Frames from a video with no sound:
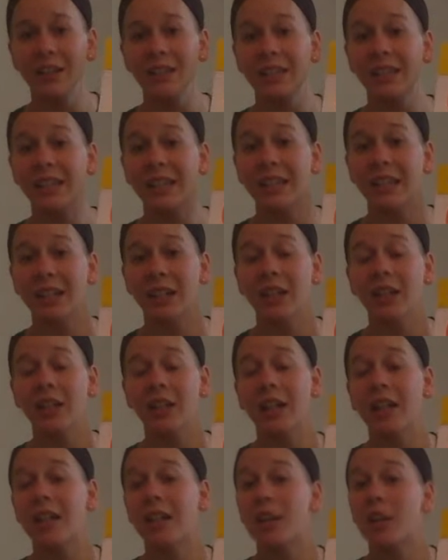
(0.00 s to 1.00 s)
Dear,
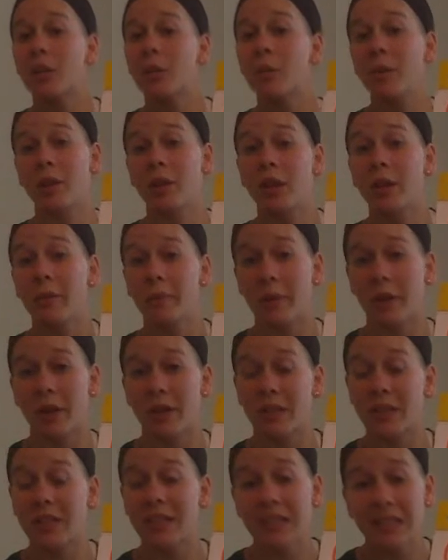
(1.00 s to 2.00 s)
and then you put the
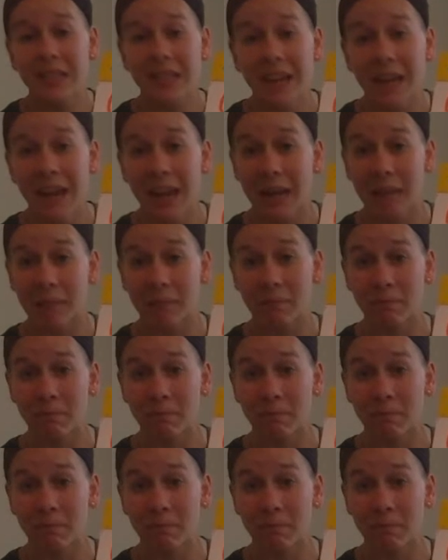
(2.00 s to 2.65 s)
person's name.